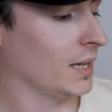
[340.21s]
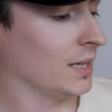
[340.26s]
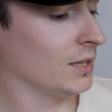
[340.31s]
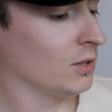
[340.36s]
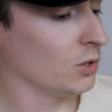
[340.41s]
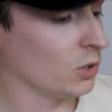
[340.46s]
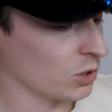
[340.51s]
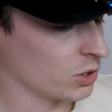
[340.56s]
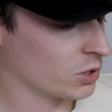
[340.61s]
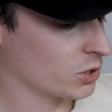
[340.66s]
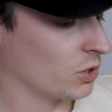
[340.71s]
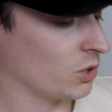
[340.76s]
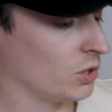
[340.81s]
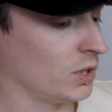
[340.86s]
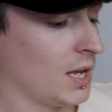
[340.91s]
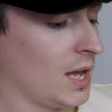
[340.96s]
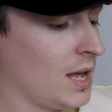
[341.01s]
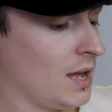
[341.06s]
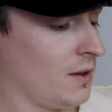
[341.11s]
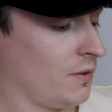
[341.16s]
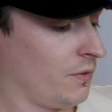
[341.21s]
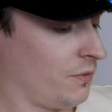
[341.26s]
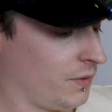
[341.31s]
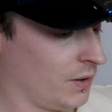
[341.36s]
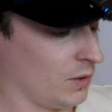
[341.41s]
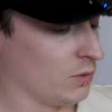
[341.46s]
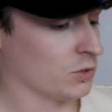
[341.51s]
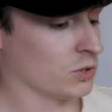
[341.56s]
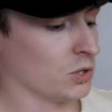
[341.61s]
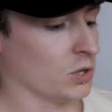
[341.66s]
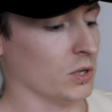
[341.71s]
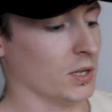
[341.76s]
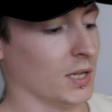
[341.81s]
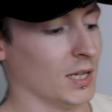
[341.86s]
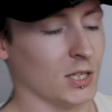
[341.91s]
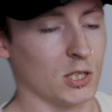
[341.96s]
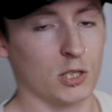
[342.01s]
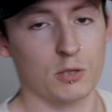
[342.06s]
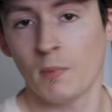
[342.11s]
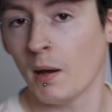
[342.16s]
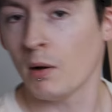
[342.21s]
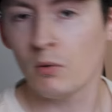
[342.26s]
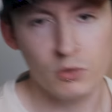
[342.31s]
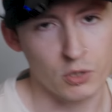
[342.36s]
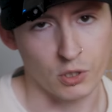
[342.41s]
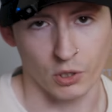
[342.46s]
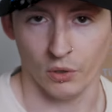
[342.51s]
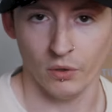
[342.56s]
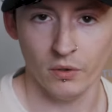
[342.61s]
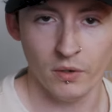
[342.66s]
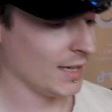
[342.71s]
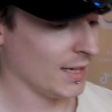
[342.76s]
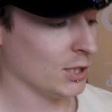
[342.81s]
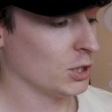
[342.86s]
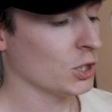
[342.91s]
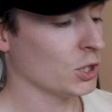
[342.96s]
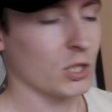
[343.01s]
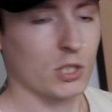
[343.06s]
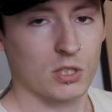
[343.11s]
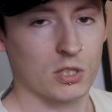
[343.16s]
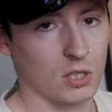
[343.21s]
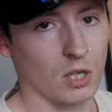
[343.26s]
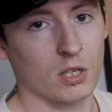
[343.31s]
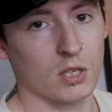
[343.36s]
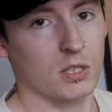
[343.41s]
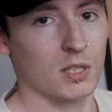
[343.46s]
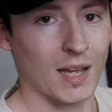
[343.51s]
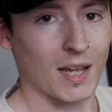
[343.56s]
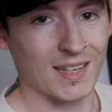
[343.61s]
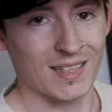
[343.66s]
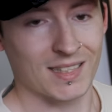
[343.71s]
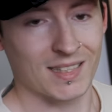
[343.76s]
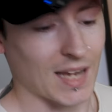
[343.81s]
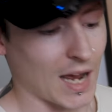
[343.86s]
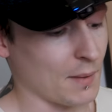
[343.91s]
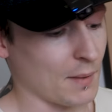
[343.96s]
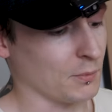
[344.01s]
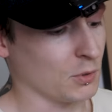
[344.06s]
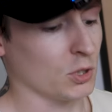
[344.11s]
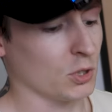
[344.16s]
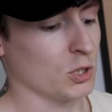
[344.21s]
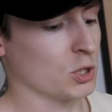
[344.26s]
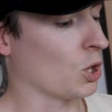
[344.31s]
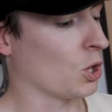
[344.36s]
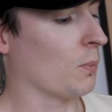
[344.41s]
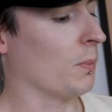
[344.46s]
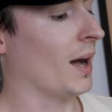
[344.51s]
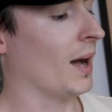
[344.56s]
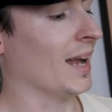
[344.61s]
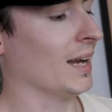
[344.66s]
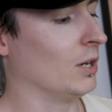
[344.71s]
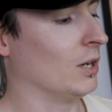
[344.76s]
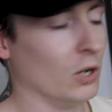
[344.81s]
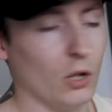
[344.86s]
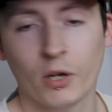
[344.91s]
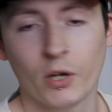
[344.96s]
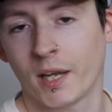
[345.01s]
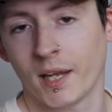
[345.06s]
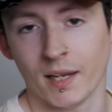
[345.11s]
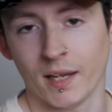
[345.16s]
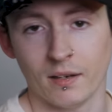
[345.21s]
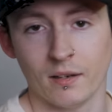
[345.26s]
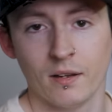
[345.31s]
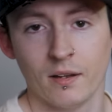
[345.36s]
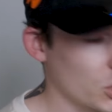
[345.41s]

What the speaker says: It looks good, it feels good, it smells good, and it just does a damn good job at looking